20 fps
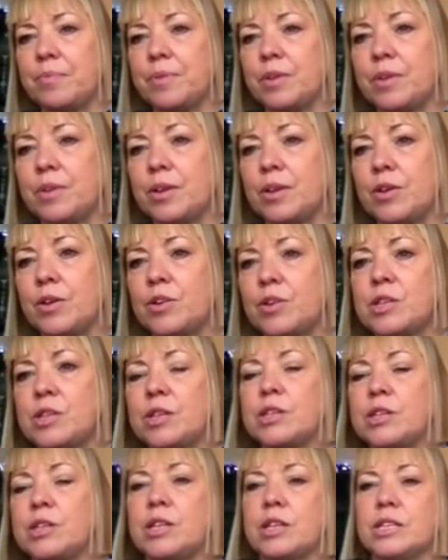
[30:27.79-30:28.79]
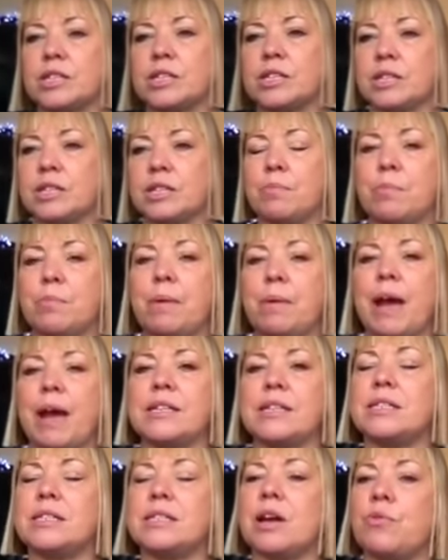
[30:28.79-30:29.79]
because the, the, the bad
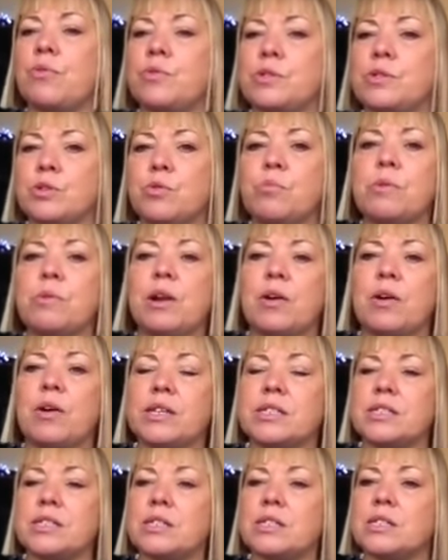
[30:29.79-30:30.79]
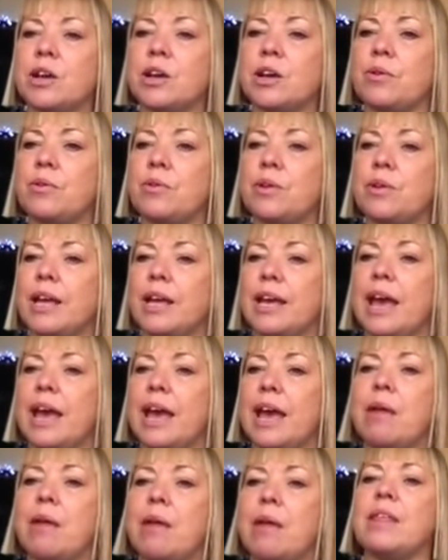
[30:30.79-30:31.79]
stuff was normalized so it kept
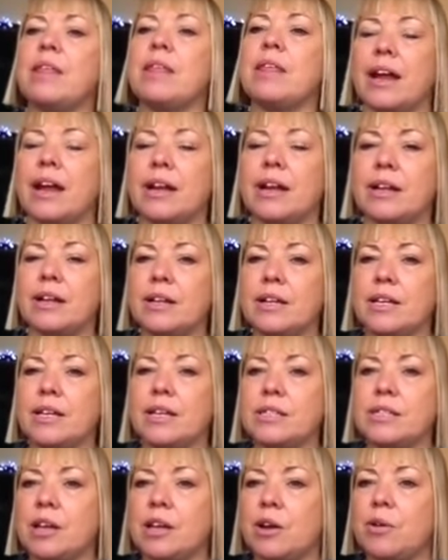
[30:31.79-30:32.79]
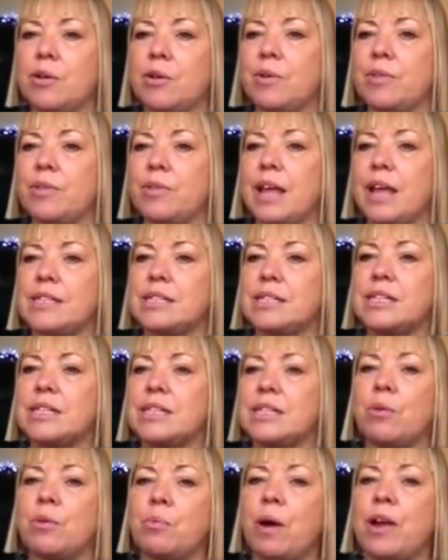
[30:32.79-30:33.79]
me there so that's
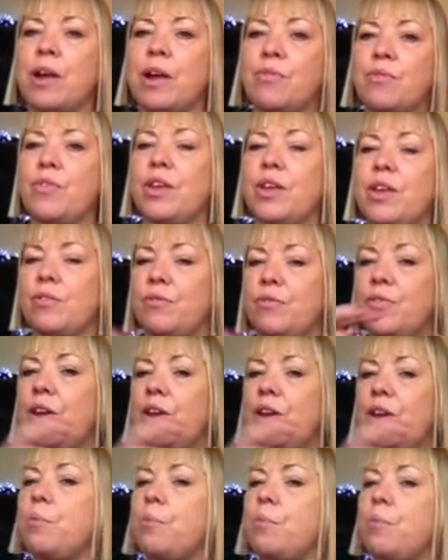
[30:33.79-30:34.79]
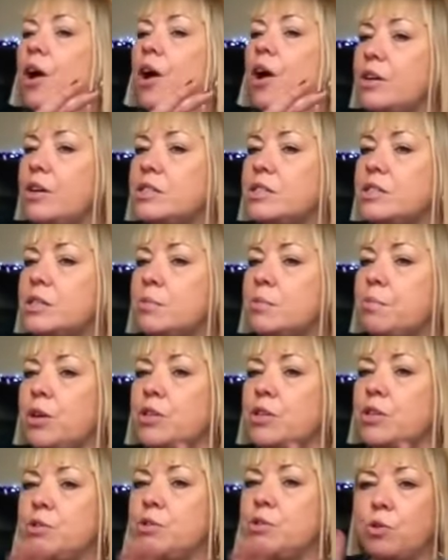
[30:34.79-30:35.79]
another way of fear that fear works
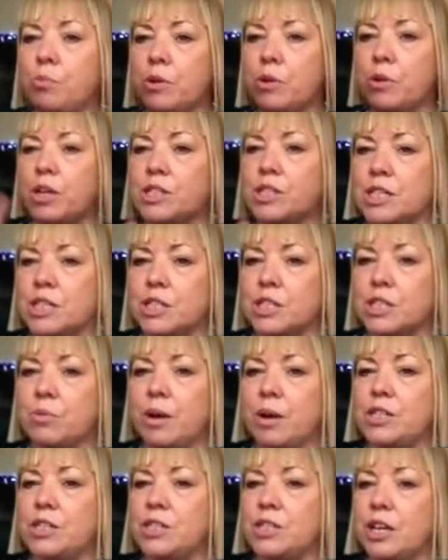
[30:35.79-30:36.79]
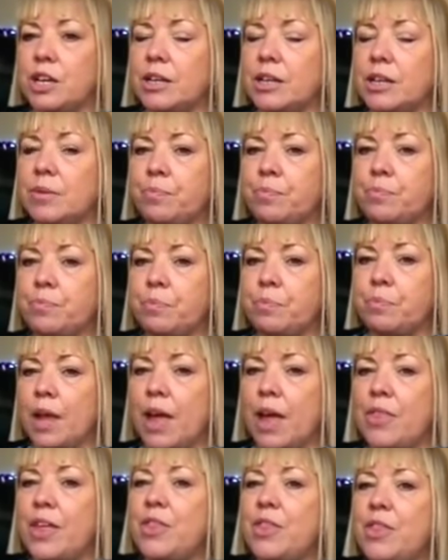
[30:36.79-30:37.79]
because you normalize your situation
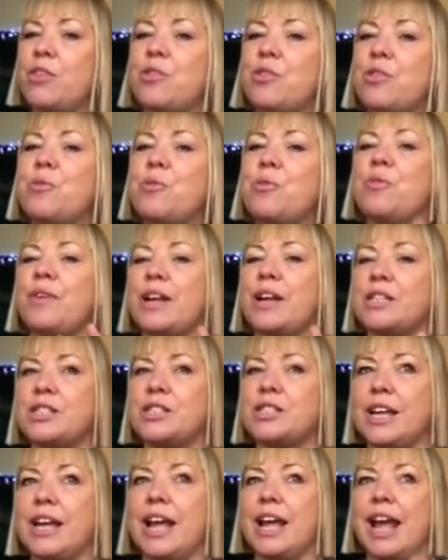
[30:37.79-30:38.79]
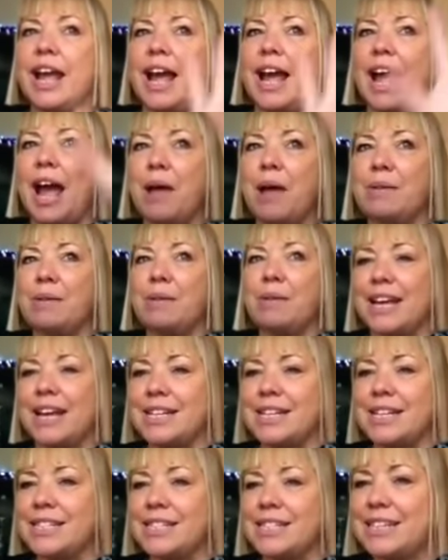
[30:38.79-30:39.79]
and then the thought of actually happiness